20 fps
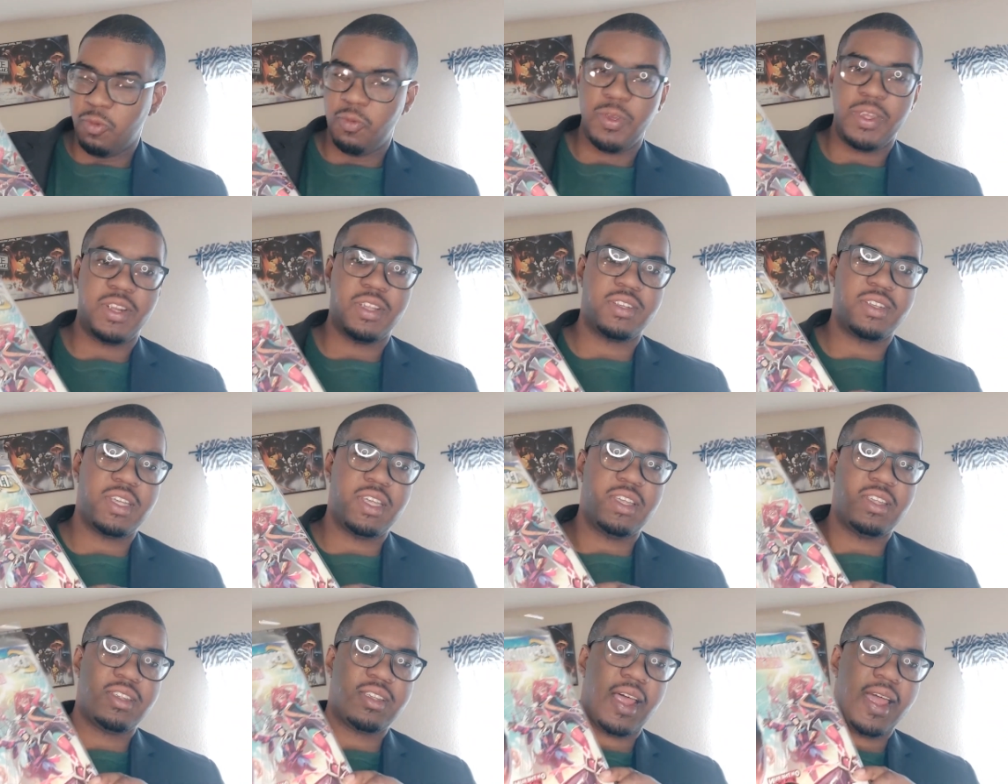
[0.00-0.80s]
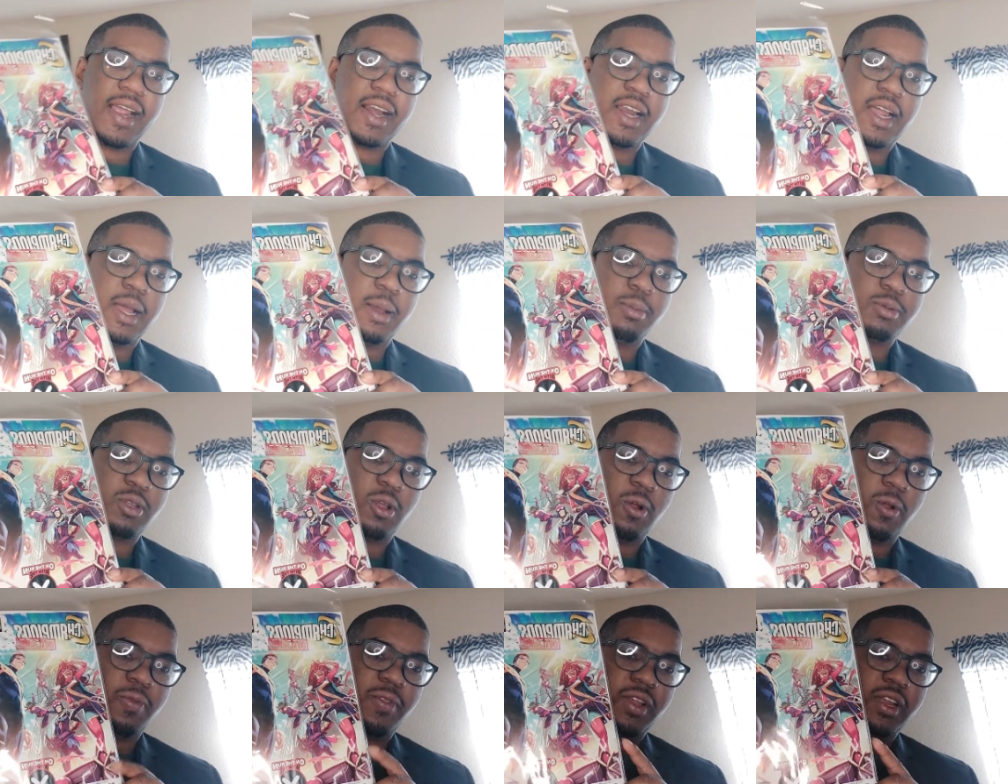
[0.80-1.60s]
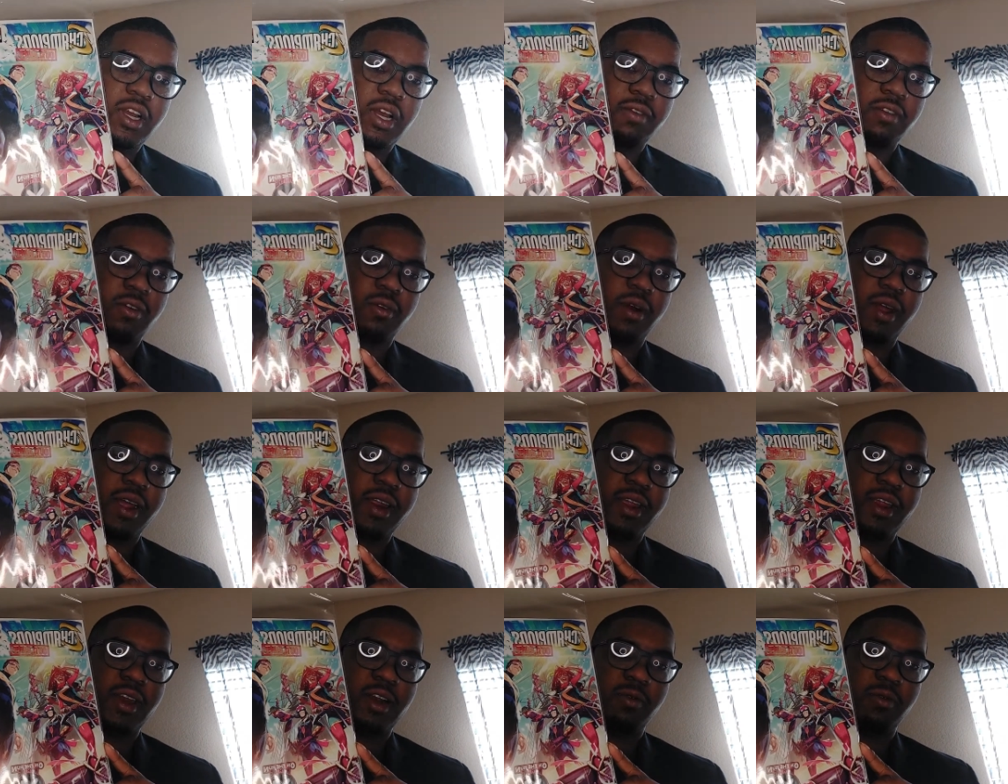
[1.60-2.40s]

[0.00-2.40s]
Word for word: you get to see Cyclops on the cover right here,